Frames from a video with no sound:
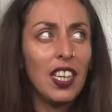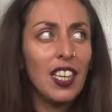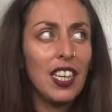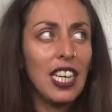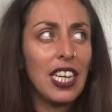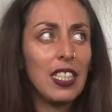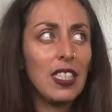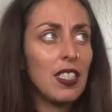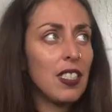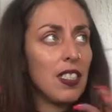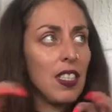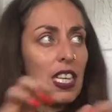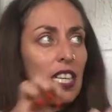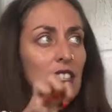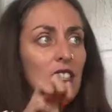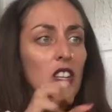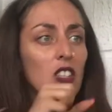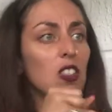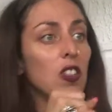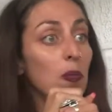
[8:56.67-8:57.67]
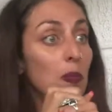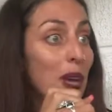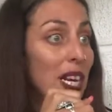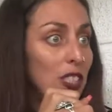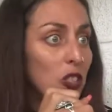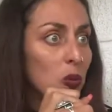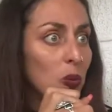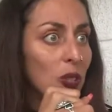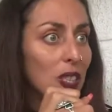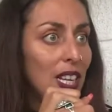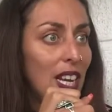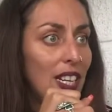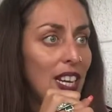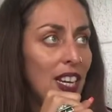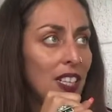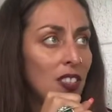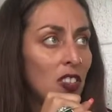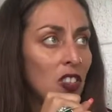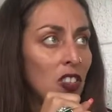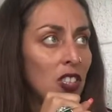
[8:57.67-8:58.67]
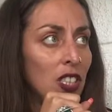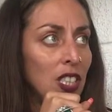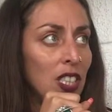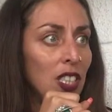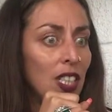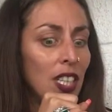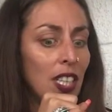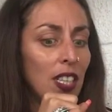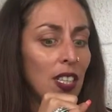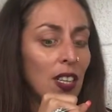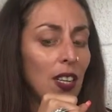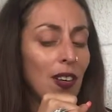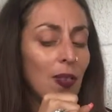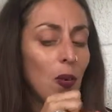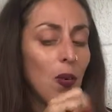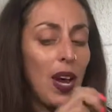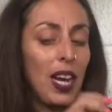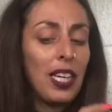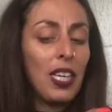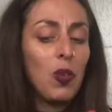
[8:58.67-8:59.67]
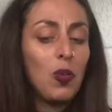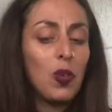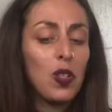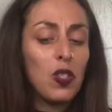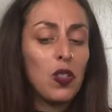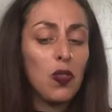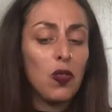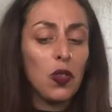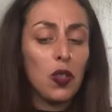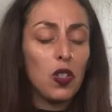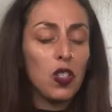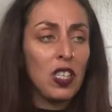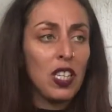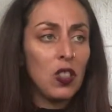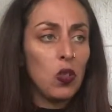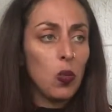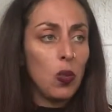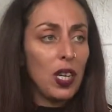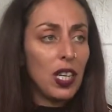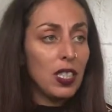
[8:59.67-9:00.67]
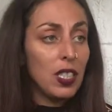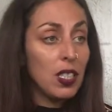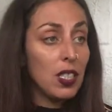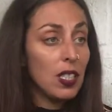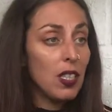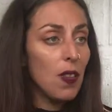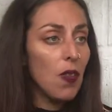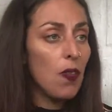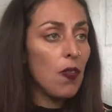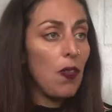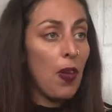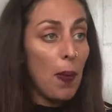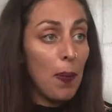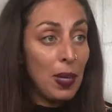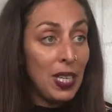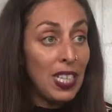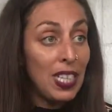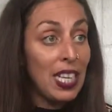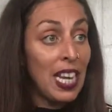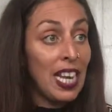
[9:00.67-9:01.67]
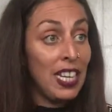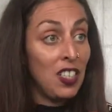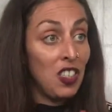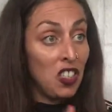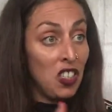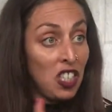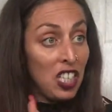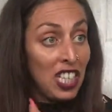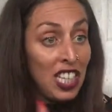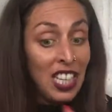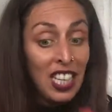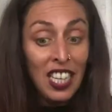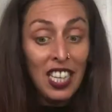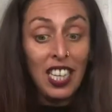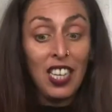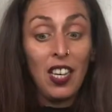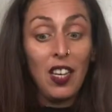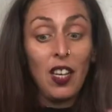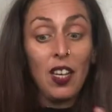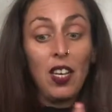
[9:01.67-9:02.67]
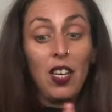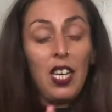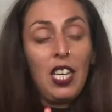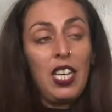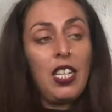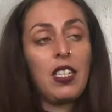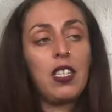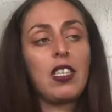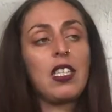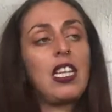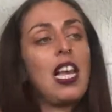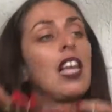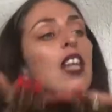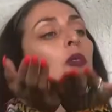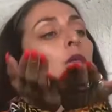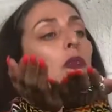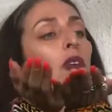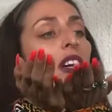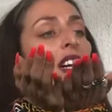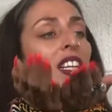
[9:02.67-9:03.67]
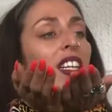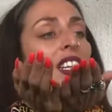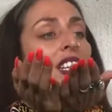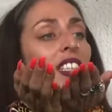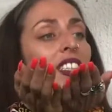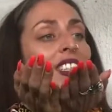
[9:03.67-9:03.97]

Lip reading: it doesn't match with that energy. And whacking was the first dance where it's feminine energy is celebrated,